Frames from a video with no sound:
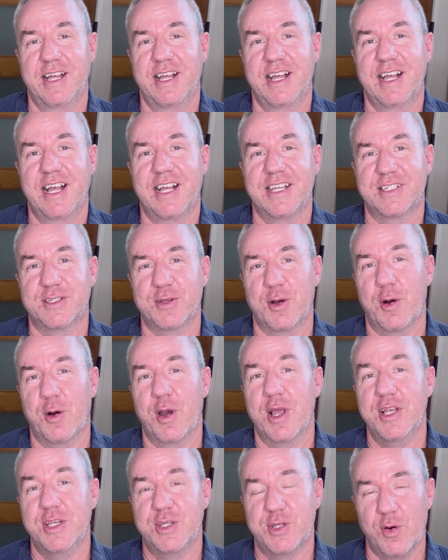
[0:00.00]
So
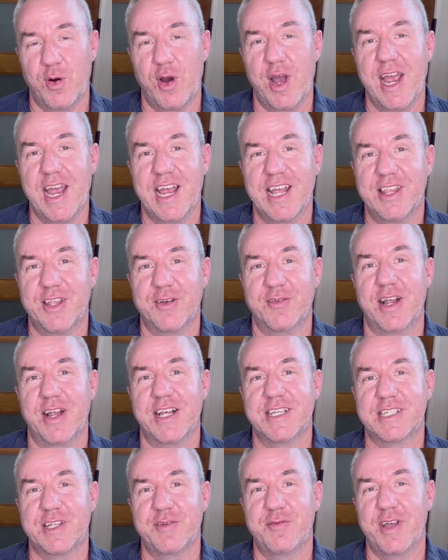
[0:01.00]
enjoy the rest
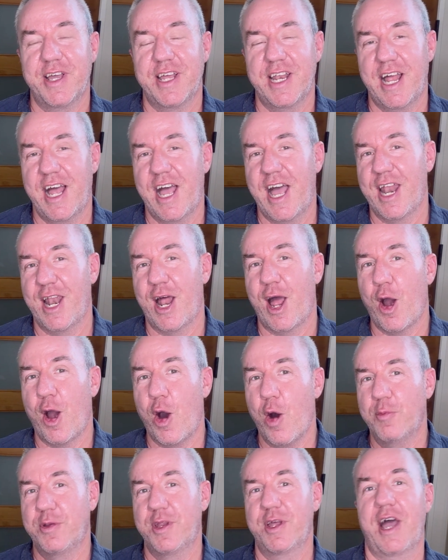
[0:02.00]
of it. And I hope
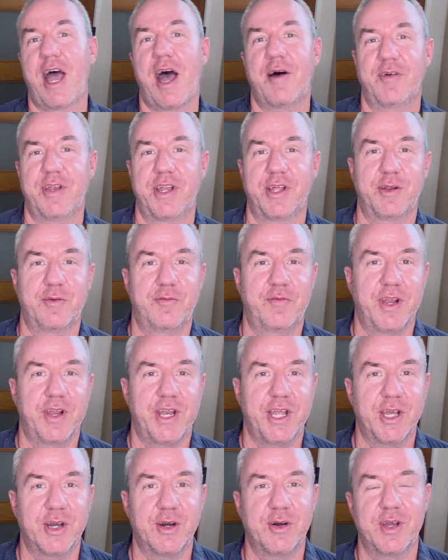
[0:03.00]
to have another
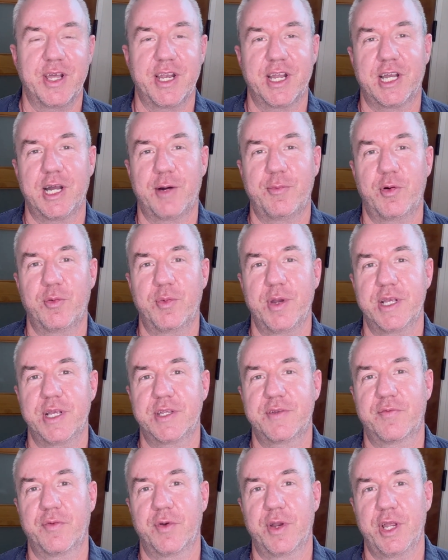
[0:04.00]
video in a couple of weeks for
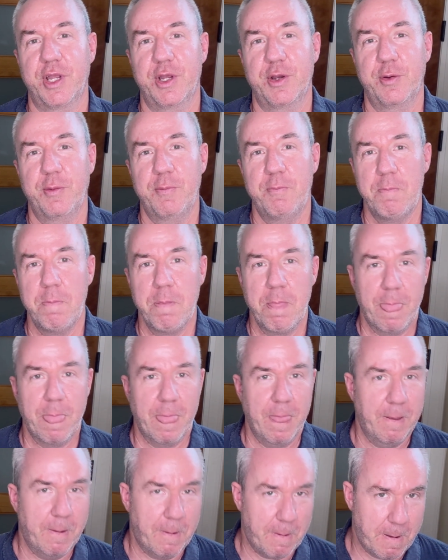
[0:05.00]
you.
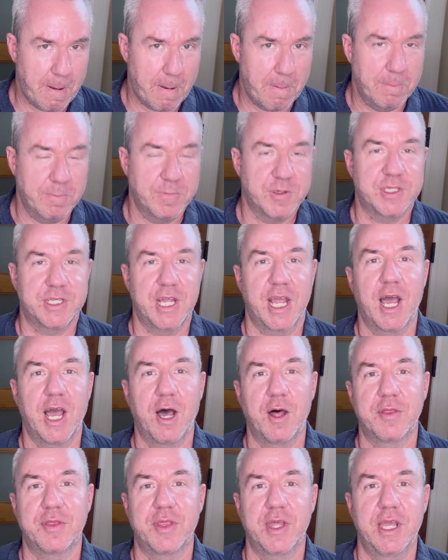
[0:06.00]
Stay
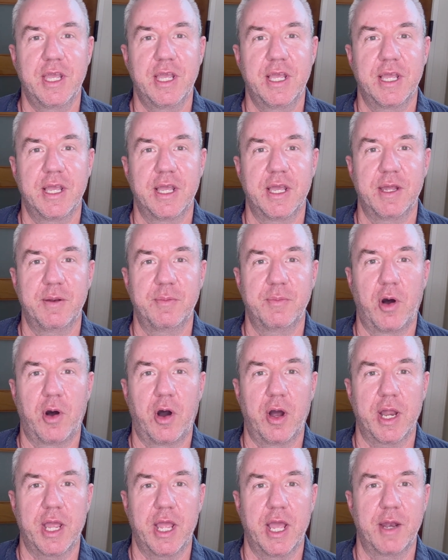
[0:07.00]
healthy in body
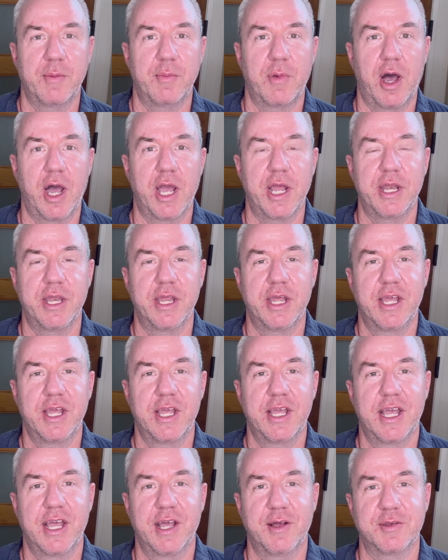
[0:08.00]
and mind.
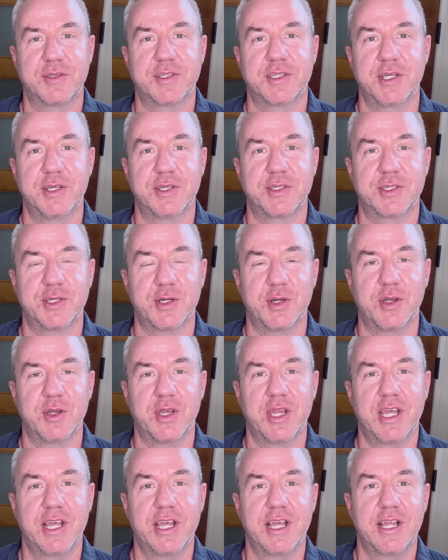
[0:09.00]
I'll see you soon.
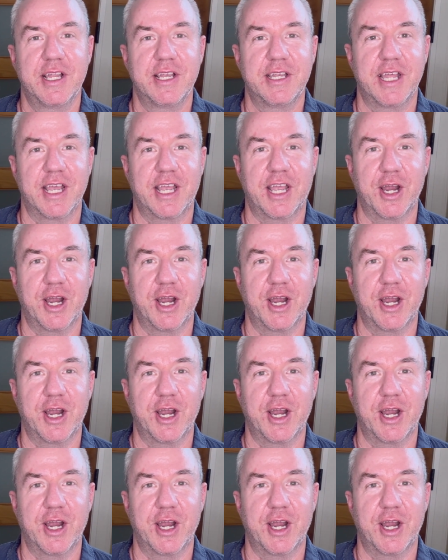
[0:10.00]
Take care.